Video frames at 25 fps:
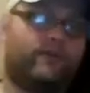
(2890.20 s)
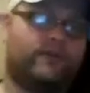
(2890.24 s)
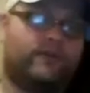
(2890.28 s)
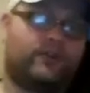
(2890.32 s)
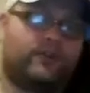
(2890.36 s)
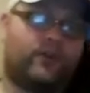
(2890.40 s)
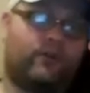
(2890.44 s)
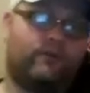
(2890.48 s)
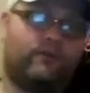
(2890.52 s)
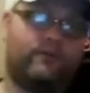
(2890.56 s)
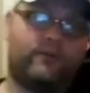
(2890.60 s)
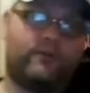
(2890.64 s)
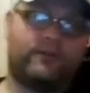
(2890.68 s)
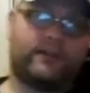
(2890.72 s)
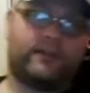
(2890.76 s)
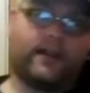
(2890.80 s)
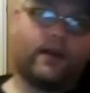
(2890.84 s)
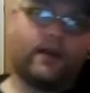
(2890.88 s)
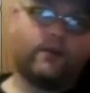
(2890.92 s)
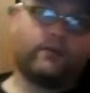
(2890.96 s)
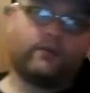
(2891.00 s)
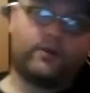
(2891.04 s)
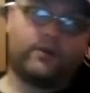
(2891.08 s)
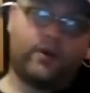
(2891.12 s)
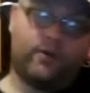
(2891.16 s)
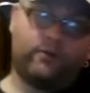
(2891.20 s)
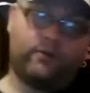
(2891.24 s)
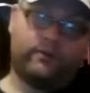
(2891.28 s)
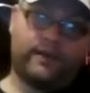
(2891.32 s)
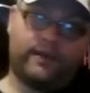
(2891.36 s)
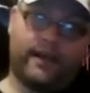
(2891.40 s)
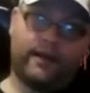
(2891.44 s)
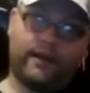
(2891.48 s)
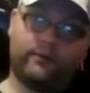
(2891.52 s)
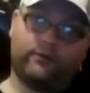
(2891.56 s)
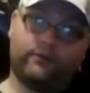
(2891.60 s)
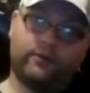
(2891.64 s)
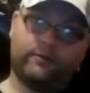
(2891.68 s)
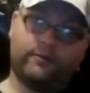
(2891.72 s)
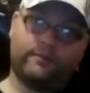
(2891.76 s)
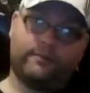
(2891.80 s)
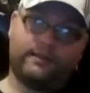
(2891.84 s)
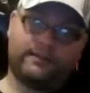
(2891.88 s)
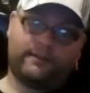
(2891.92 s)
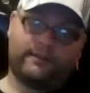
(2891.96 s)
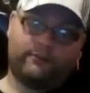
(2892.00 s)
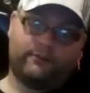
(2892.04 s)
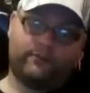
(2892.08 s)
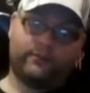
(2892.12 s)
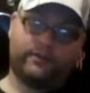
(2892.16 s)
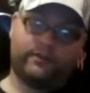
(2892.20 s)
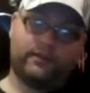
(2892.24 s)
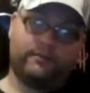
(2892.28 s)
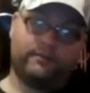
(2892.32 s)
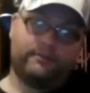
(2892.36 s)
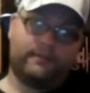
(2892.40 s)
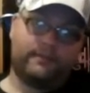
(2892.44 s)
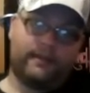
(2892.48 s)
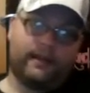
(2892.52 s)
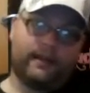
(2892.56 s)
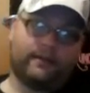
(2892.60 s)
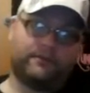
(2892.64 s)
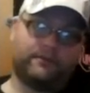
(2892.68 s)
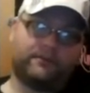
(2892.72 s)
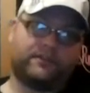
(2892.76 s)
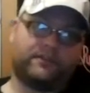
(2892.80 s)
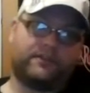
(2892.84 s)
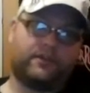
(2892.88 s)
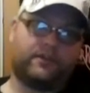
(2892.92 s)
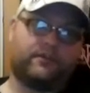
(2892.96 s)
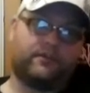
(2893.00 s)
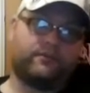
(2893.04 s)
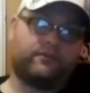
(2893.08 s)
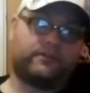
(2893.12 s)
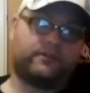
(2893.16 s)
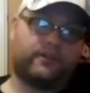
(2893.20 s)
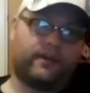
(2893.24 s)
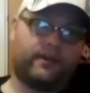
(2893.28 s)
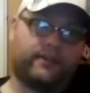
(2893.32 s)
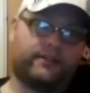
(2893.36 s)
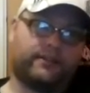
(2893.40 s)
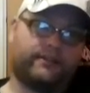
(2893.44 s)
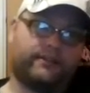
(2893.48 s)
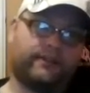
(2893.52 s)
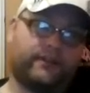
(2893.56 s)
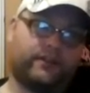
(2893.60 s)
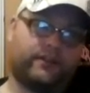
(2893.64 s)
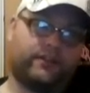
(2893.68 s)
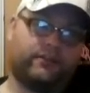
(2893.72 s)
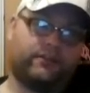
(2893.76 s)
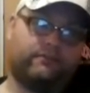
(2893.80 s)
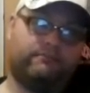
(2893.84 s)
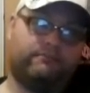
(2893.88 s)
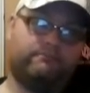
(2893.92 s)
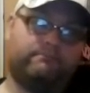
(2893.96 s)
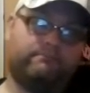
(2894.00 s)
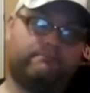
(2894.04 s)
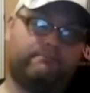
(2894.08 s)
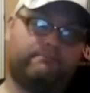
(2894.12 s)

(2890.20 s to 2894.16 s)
the genres, I'll go down them as I've written them down. So science fiction.